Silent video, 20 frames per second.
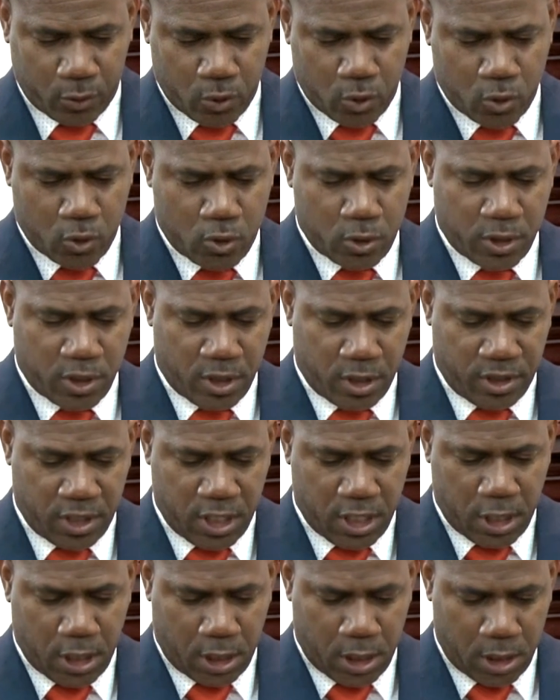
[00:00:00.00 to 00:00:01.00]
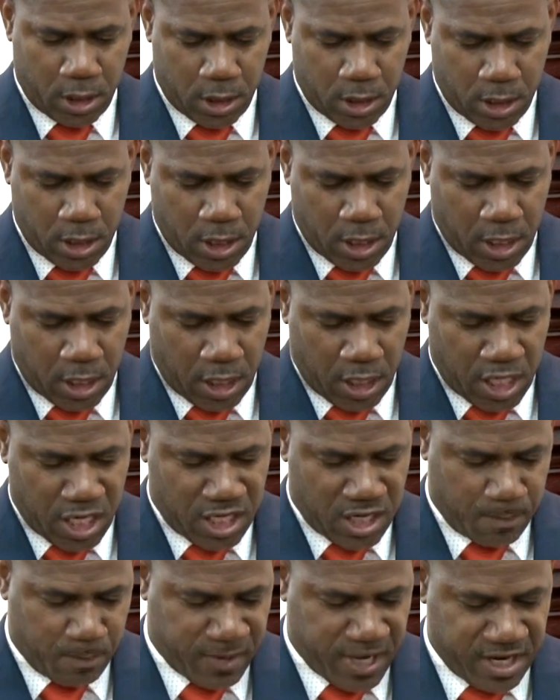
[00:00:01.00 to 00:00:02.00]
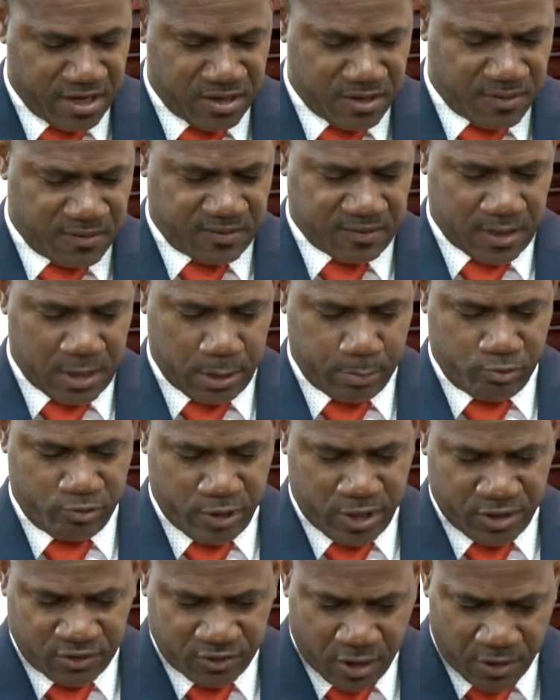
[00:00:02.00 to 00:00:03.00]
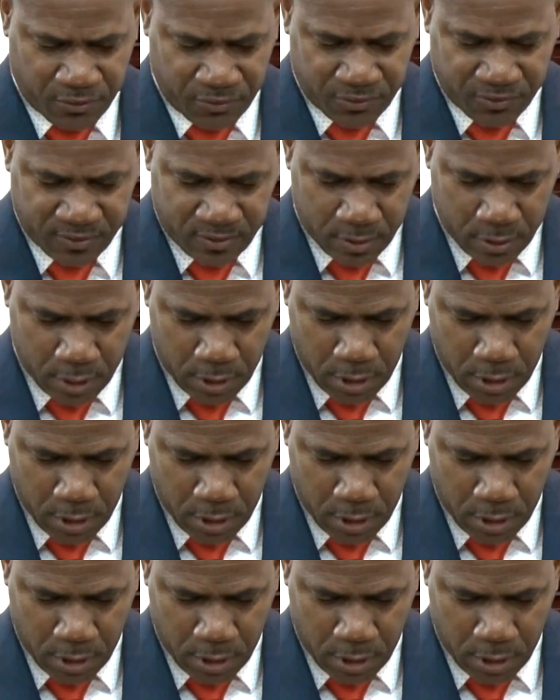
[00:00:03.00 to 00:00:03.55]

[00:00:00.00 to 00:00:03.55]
to the independence celebrations.